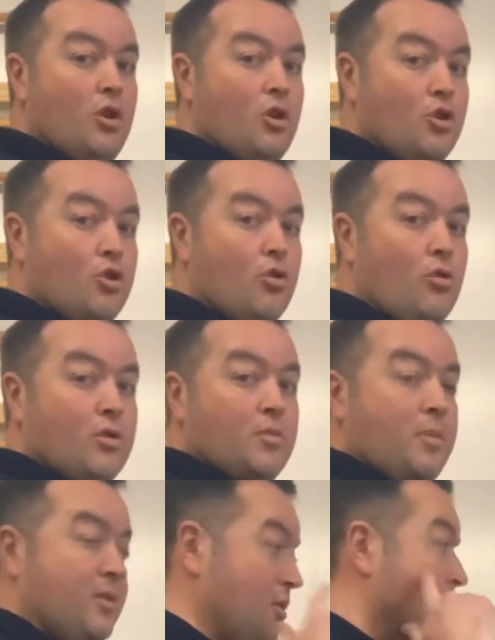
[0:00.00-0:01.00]
shoulders
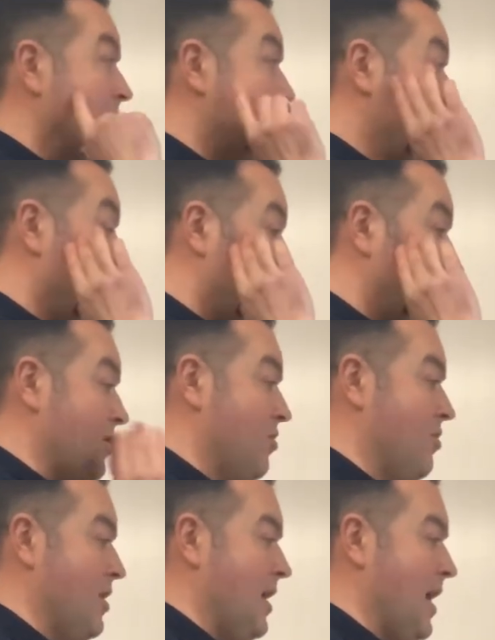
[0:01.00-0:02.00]
position here, head
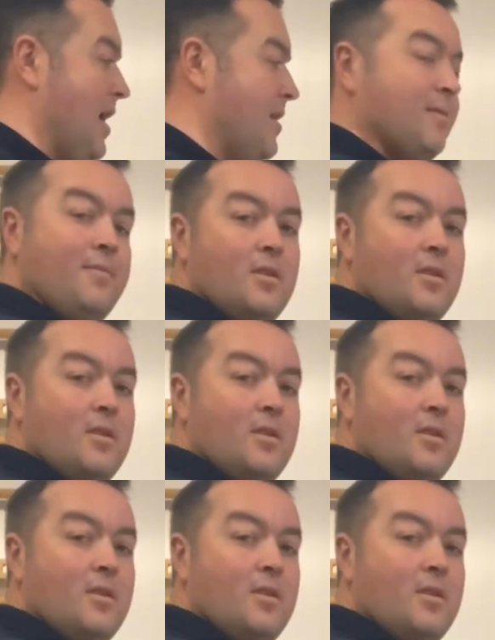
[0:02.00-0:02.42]
straight ahead.